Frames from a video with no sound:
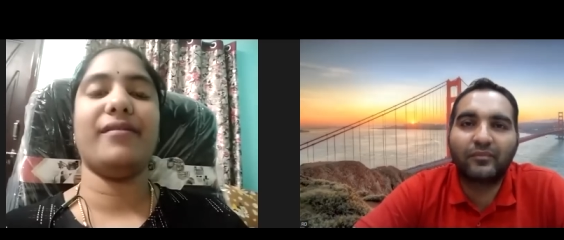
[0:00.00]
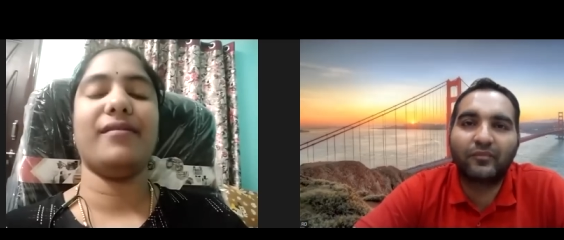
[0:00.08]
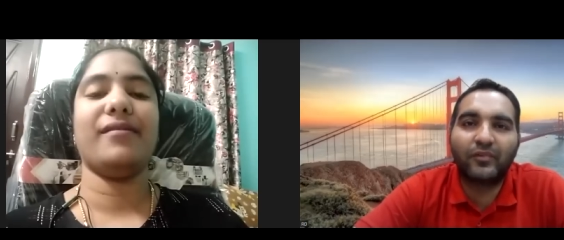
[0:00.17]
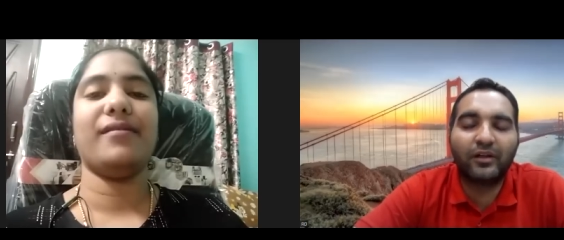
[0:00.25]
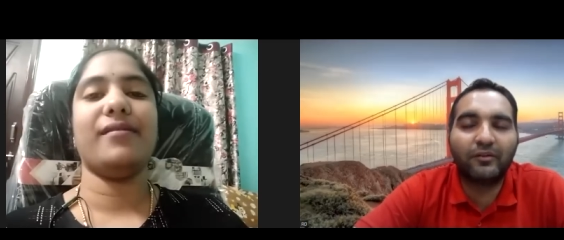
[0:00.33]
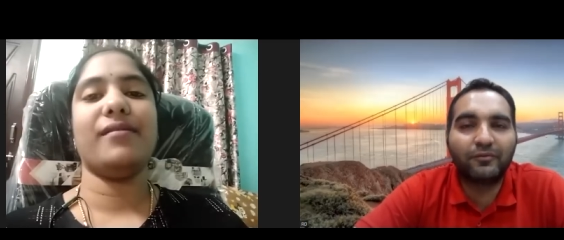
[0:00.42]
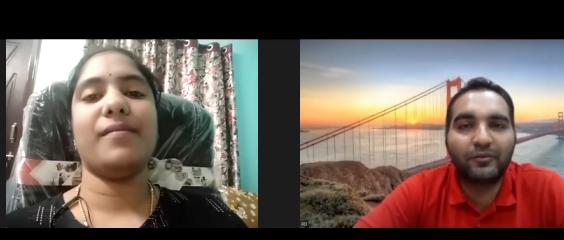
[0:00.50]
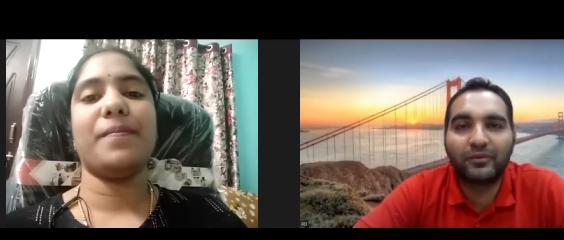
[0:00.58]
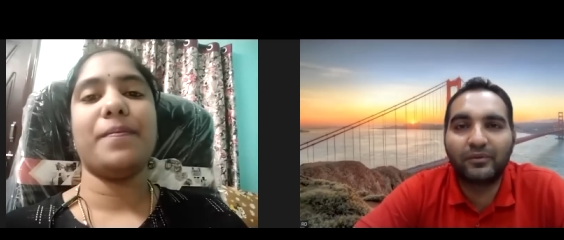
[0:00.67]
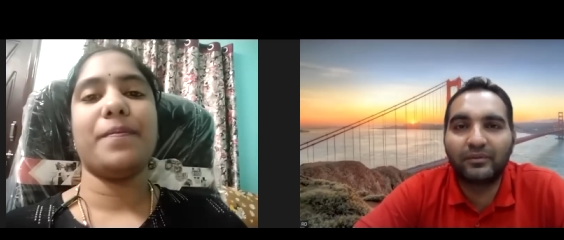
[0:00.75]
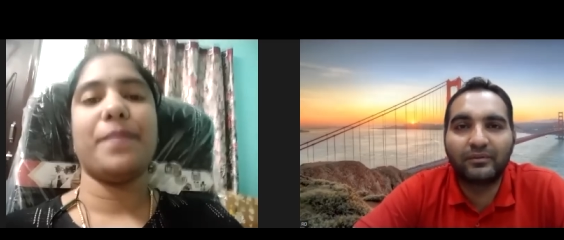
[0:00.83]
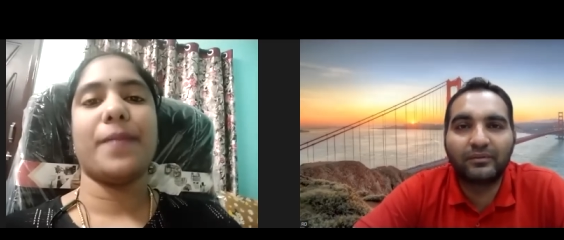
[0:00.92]
Speaker 1: Wonderful.
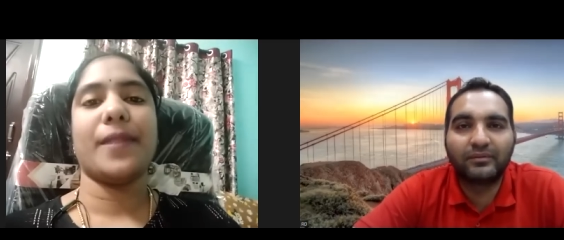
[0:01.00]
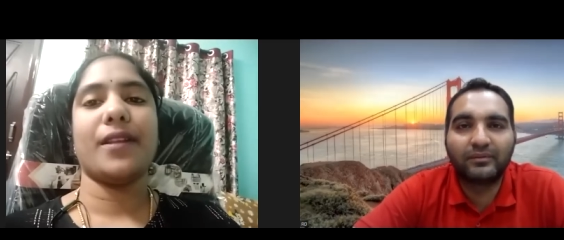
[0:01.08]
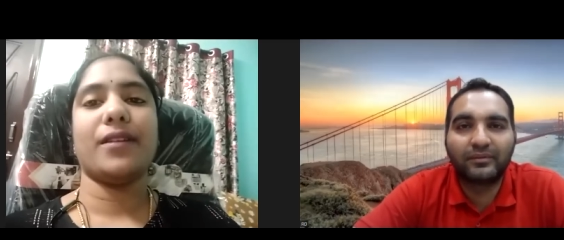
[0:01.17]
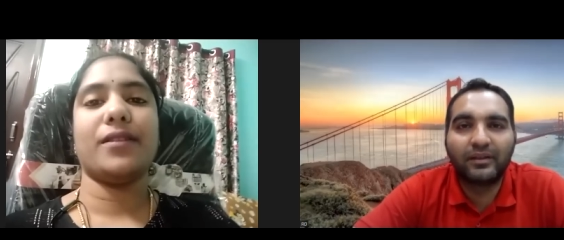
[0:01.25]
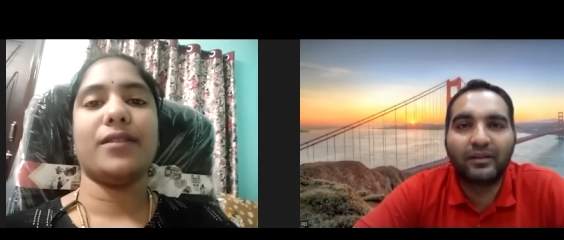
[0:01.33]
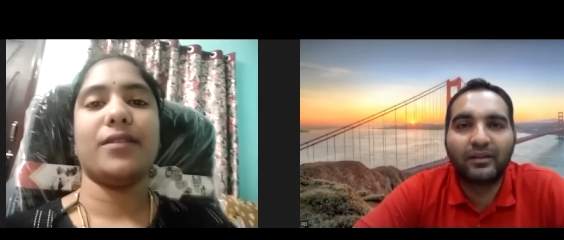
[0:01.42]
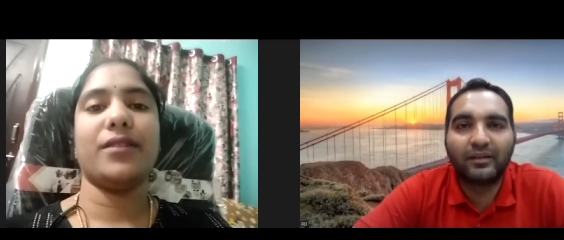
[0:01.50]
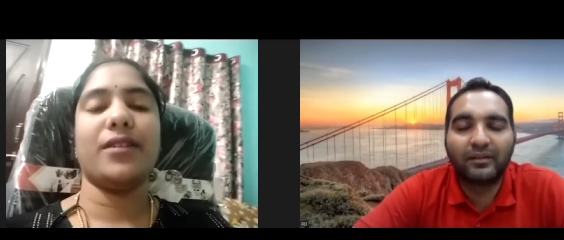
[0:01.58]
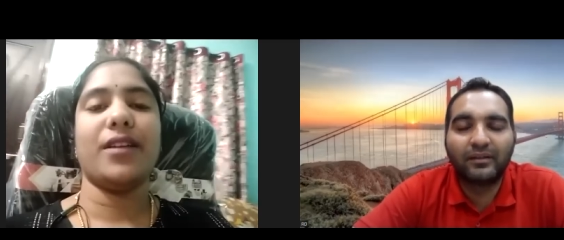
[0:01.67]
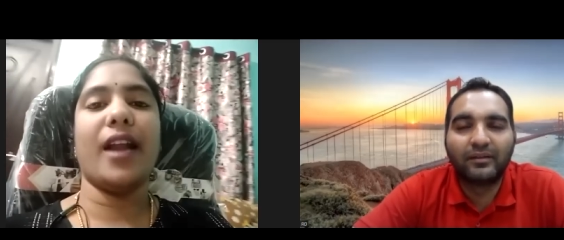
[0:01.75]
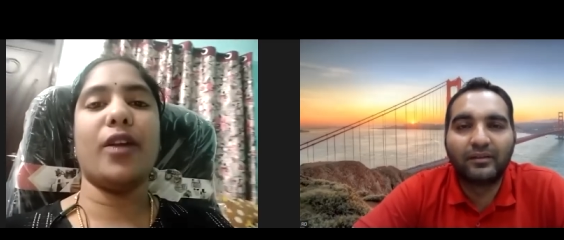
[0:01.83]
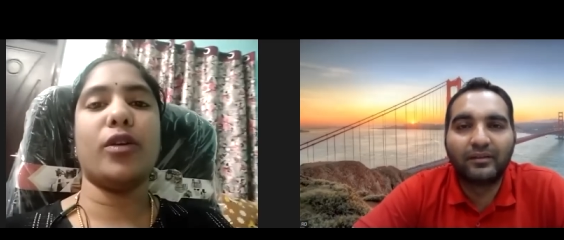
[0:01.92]
Speaker 2: And
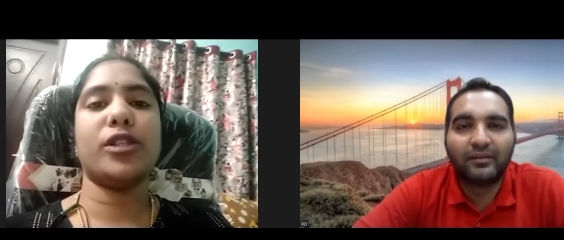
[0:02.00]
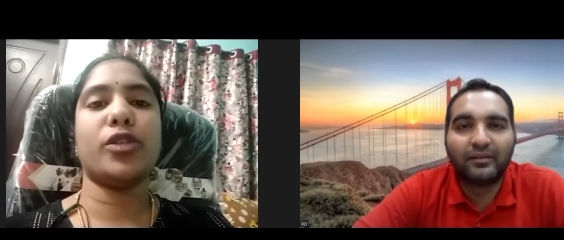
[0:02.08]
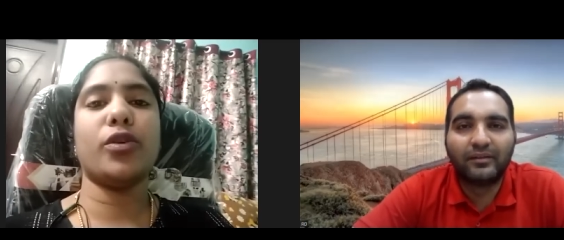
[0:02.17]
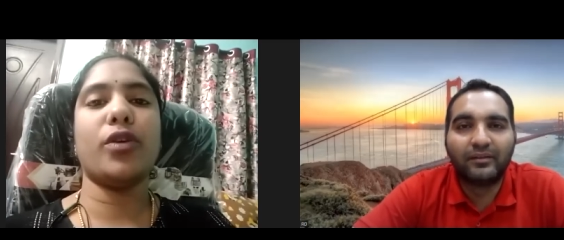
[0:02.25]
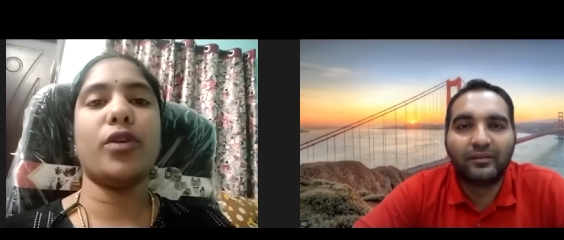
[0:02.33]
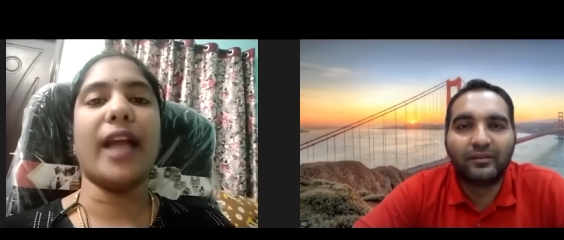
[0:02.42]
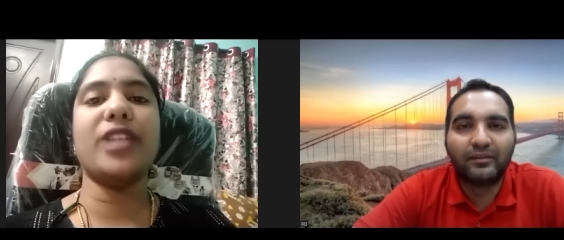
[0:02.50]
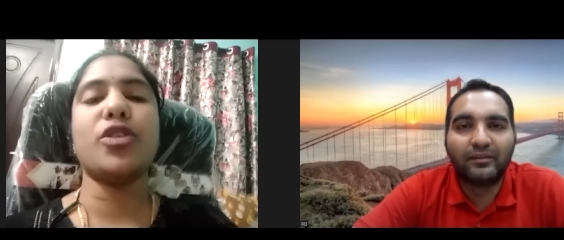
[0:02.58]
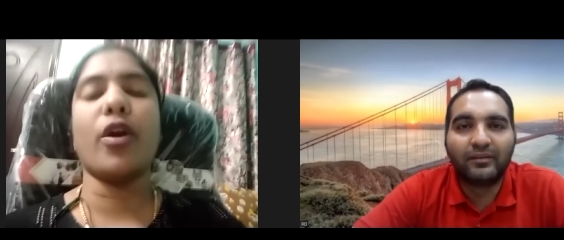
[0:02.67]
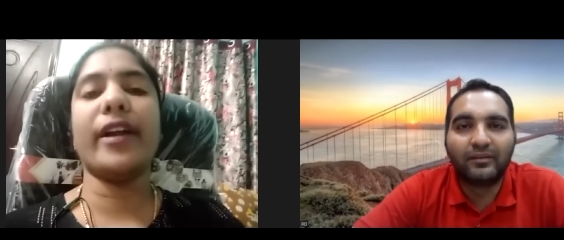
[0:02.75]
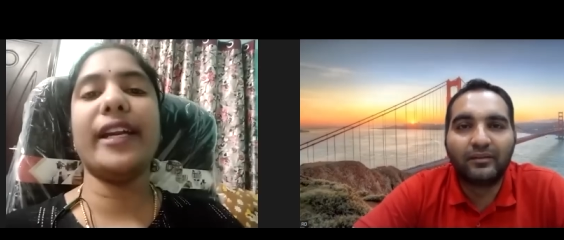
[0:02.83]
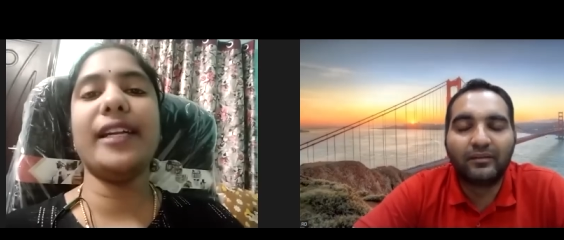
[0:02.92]
also I joined
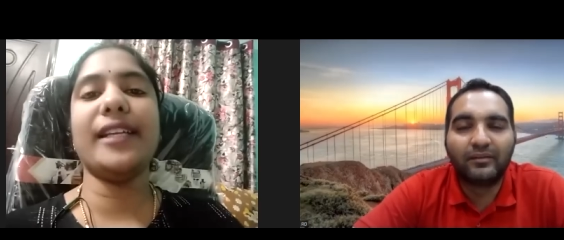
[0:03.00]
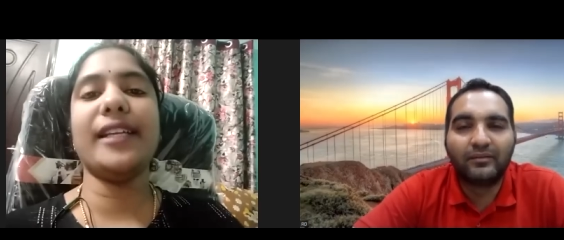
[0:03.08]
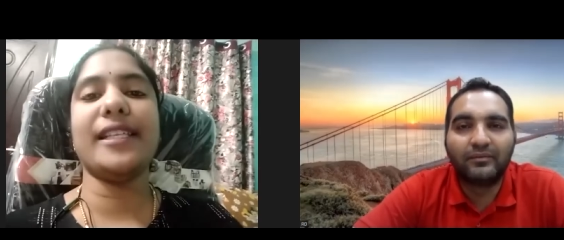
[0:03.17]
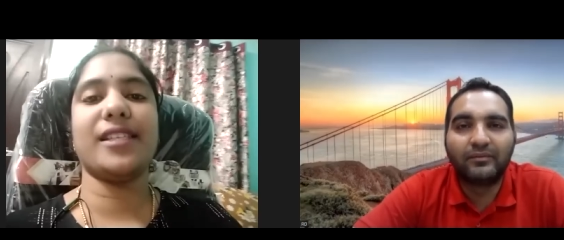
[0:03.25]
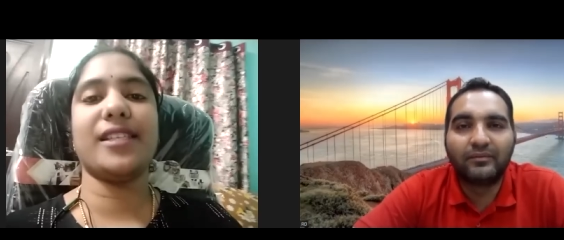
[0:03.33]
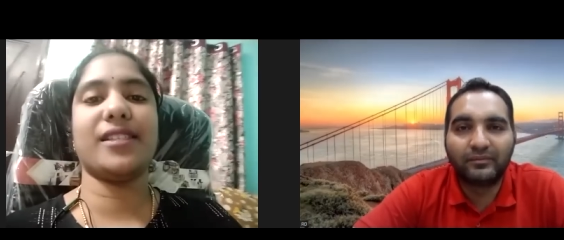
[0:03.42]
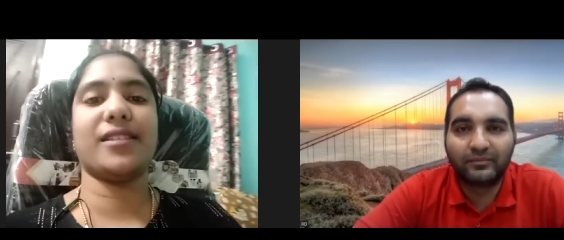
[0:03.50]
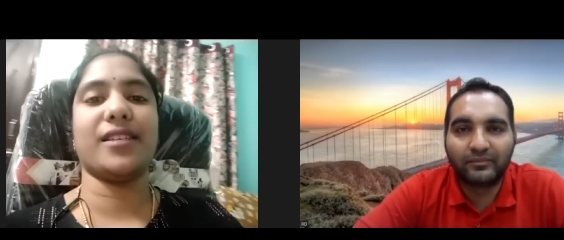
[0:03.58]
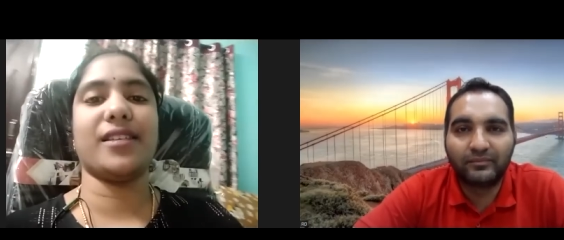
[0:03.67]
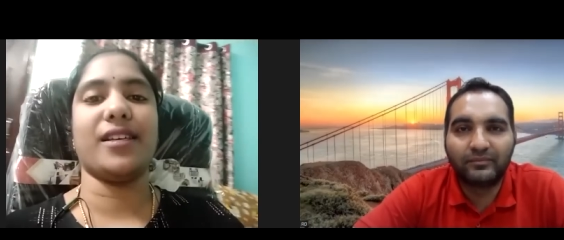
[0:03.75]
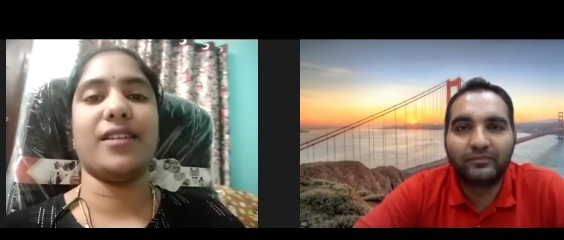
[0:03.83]
in T C S, sir.